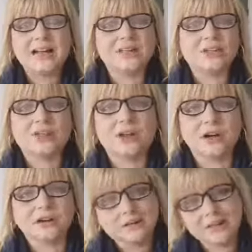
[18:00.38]
I just thought,
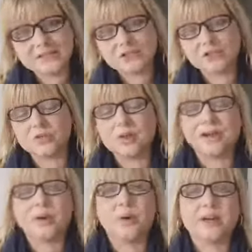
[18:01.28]
let's just make
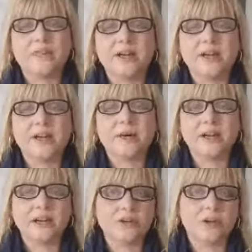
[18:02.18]
a quick video and
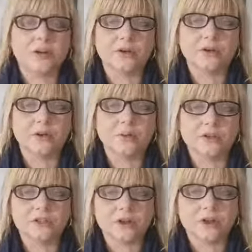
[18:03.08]
let you all know
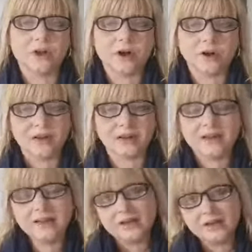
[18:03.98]
what's going on, and
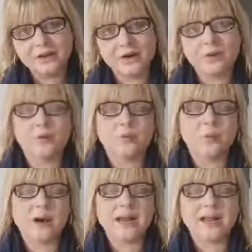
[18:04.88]
you know
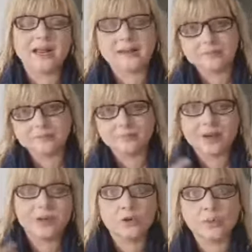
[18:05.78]
why
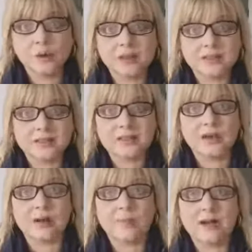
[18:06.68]
my new blog didn't
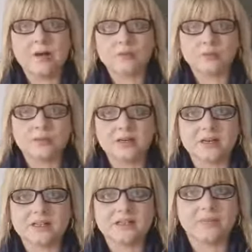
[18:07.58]
come out,
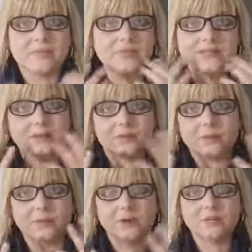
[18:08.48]
because I'm dealing with
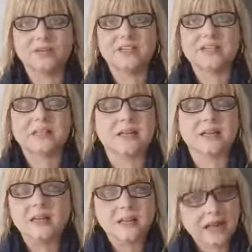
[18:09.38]
all of this, and
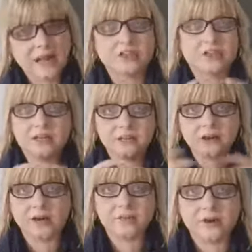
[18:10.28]
actually a
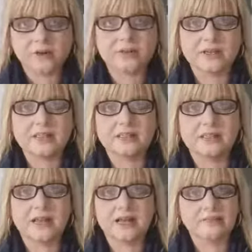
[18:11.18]
lot of other things
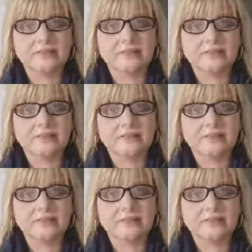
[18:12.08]
that